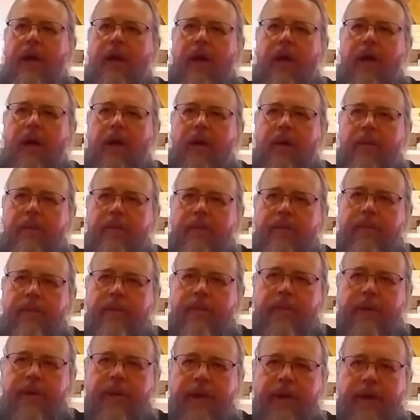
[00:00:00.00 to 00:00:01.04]
Um,
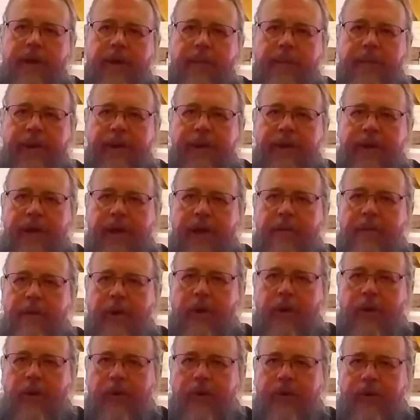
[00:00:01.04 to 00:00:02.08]
in the meantime,
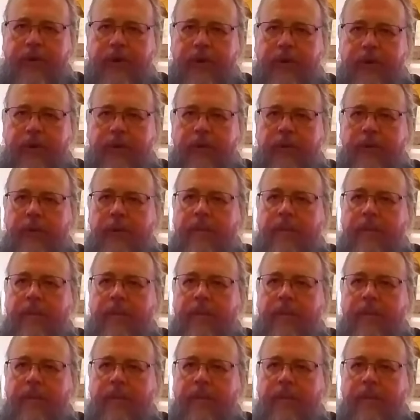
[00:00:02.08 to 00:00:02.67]
also,